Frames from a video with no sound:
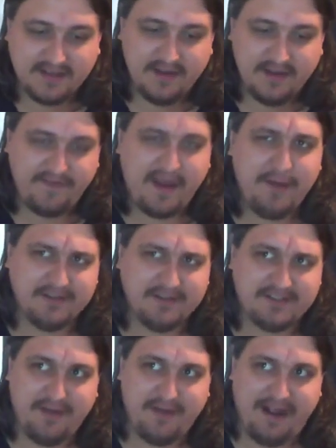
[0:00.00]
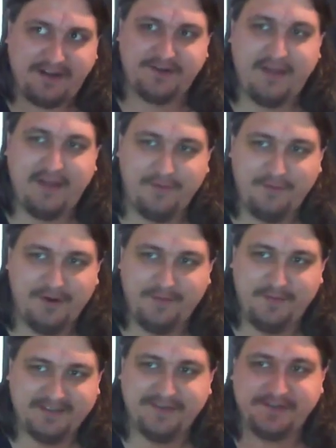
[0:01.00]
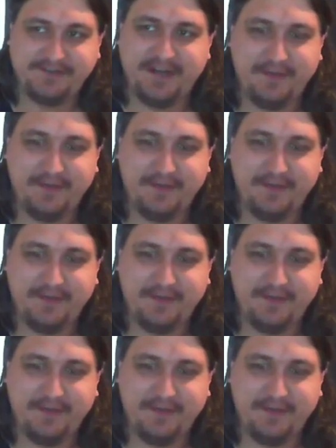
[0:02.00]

If I was rational, I wouldn't want to be associated